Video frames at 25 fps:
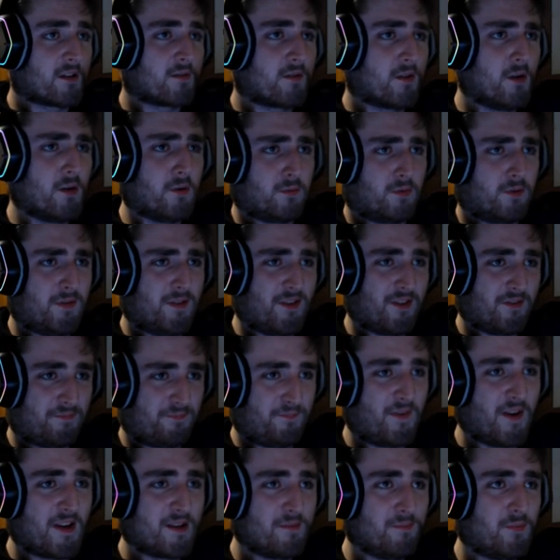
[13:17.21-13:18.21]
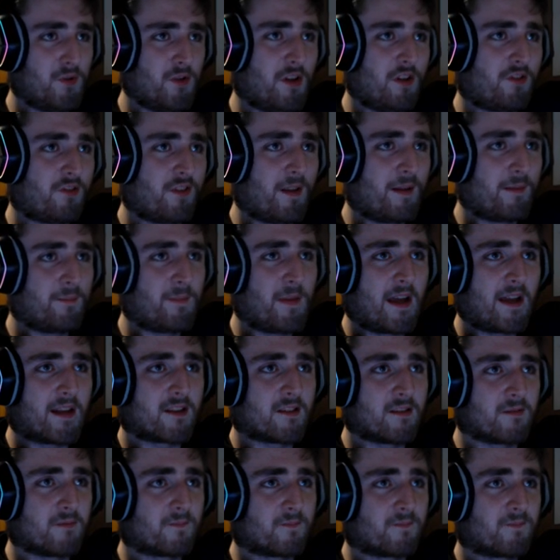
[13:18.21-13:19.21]
Oh, just fucking booty smacked
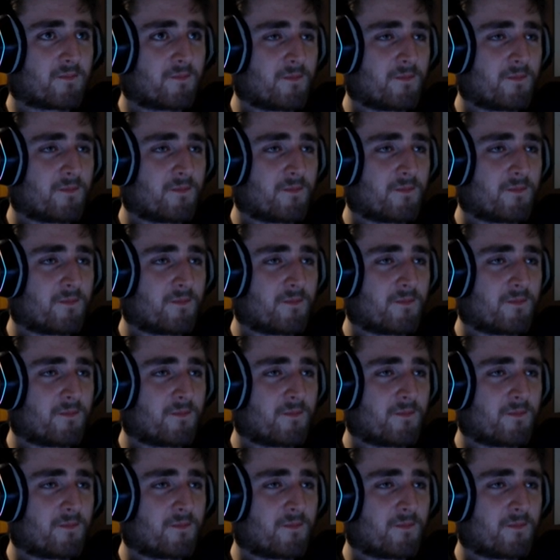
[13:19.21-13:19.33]
them.